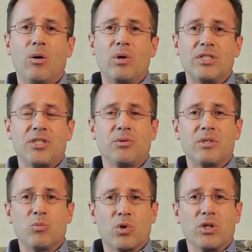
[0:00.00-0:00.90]
when she
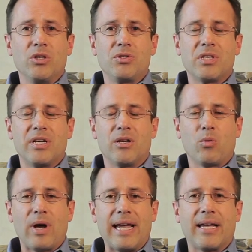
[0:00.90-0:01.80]
was more lucid and
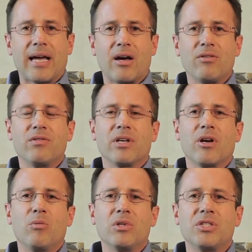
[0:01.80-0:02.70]
awake out of the
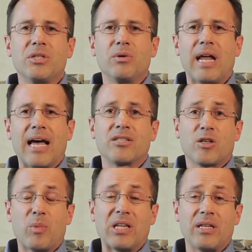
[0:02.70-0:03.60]
coma, she would
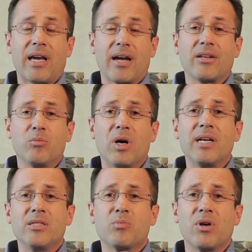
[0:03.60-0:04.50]
ask about the Active
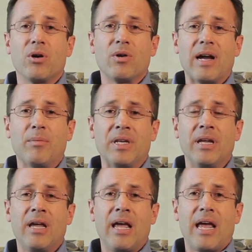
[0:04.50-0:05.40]
Minds program
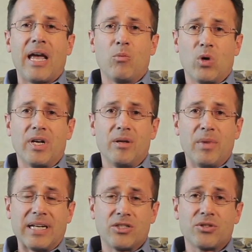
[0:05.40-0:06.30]
and wanted to
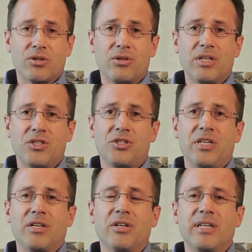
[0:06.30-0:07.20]
make sure that
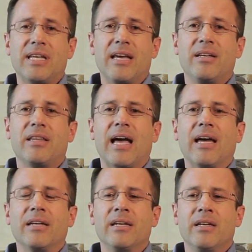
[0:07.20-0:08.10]
she could attend
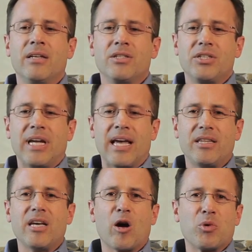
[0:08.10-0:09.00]
that. She
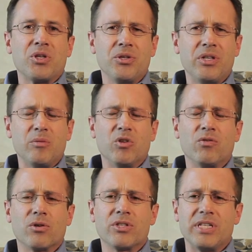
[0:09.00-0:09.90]
had the opportunity
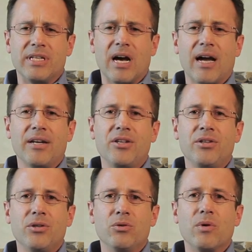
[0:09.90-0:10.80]
before she died
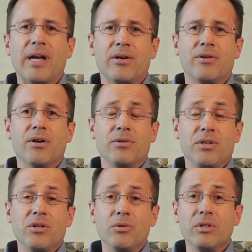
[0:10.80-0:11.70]
to write her
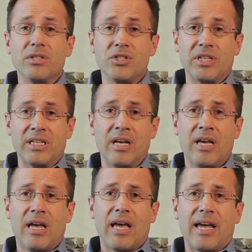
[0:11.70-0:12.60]
own eulogy
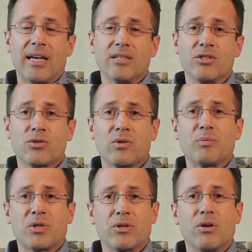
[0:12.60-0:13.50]
and
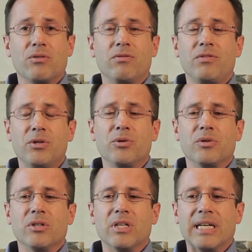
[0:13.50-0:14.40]
script her own
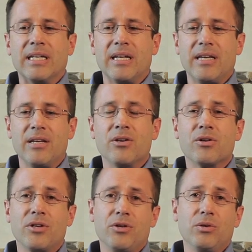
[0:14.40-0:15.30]
funeral, and in
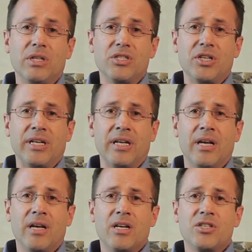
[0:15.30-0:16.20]
her eulogy,
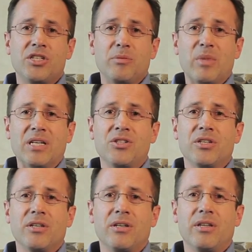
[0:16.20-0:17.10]
she
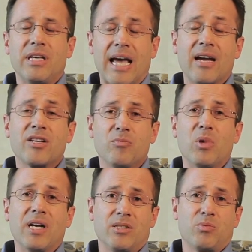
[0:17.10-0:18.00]
mentioned the Active
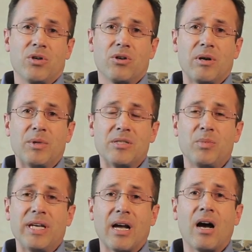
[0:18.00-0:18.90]
Minds program as
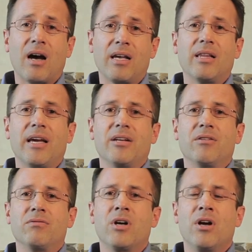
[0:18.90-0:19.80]
being a highlight
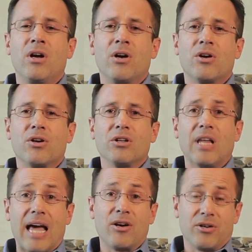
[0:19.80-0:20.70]
of her
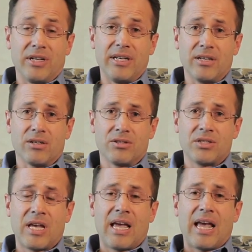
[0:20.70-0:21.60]
latter
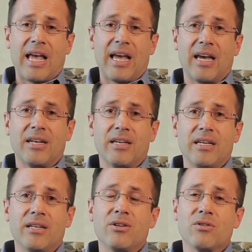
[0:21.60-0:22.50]
years, and
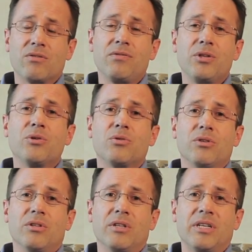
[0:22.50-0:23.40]
in her funeral